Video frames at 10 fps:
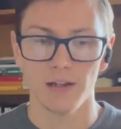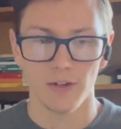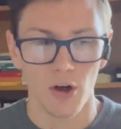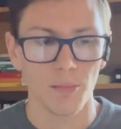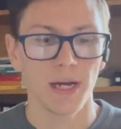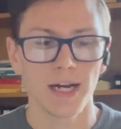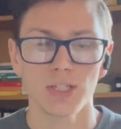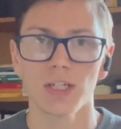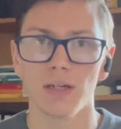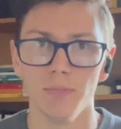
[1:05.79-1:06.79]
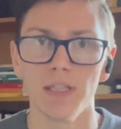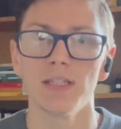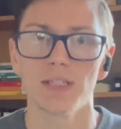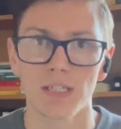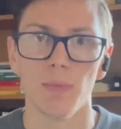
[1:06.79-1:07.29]
no, I'm going to actually commit
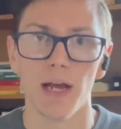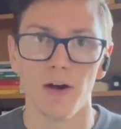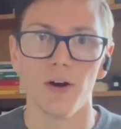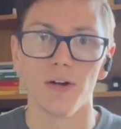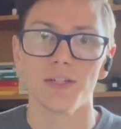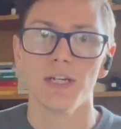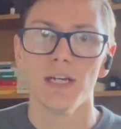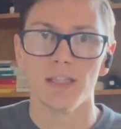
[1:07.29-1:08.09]
this to my heart.